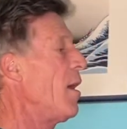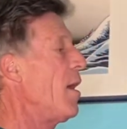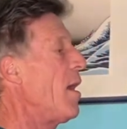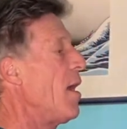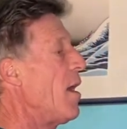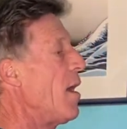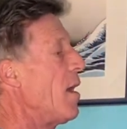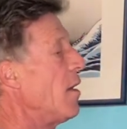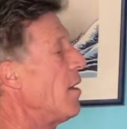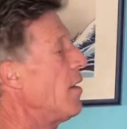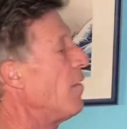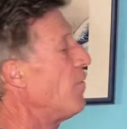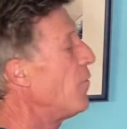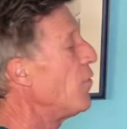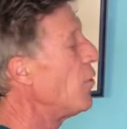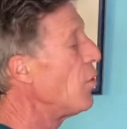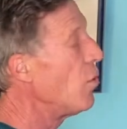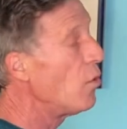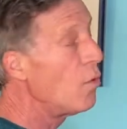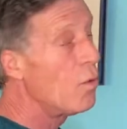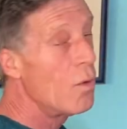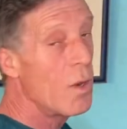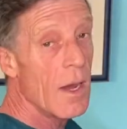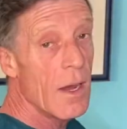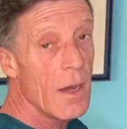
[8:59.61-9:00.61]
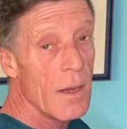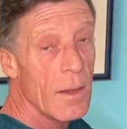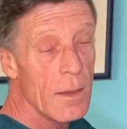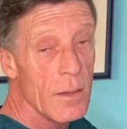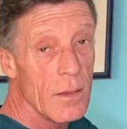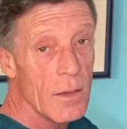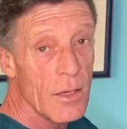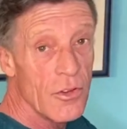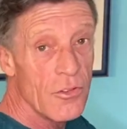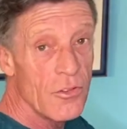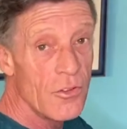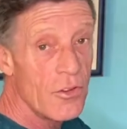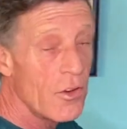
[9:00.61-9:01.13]
And if you
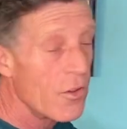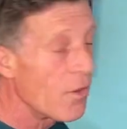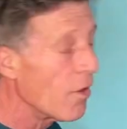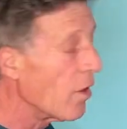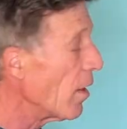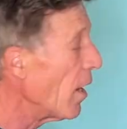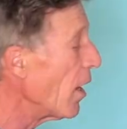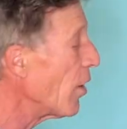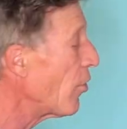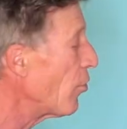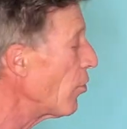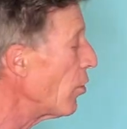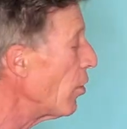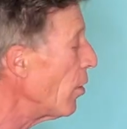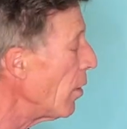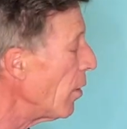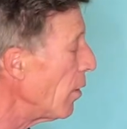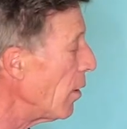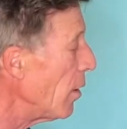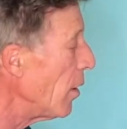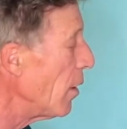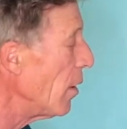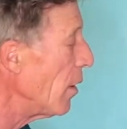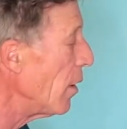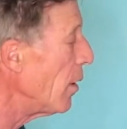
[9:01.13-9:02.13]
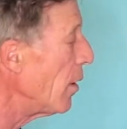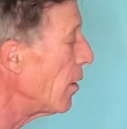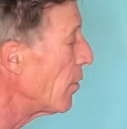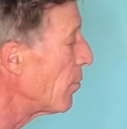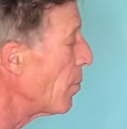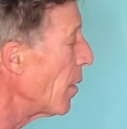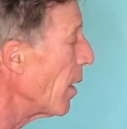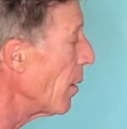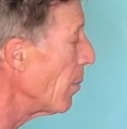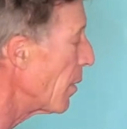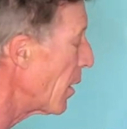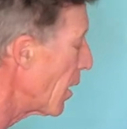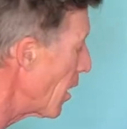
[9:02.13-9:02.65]
listen to the lecture, it's
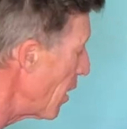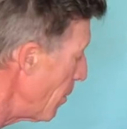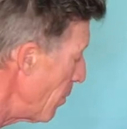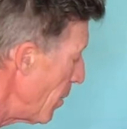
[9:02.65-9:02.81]
probably going